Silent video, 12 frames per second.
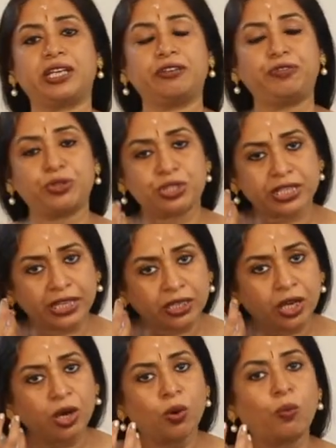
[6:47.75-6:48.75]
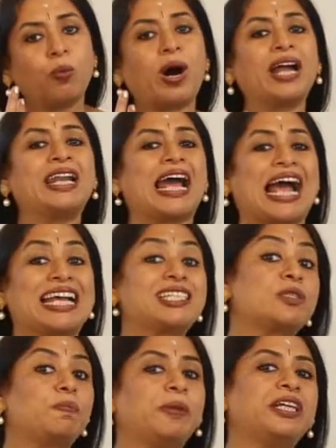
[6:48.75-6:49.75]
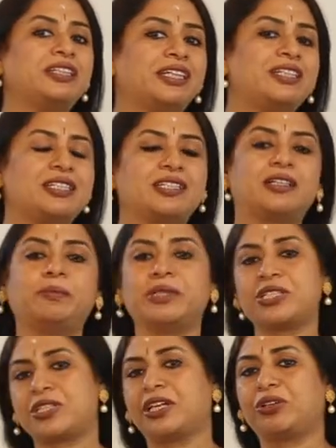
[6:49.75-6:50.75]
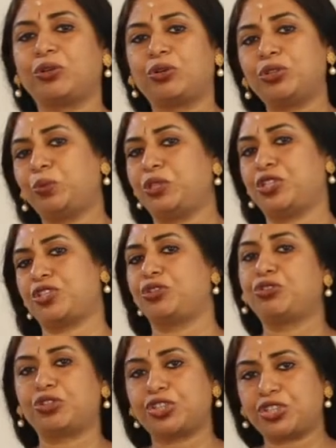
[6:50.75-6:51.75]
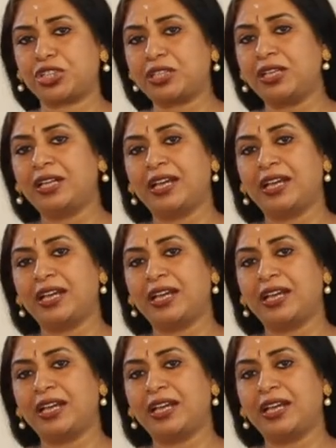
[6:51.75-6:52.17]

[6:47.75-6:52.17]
And if you take one aspect that determines their growth, which is nutrition,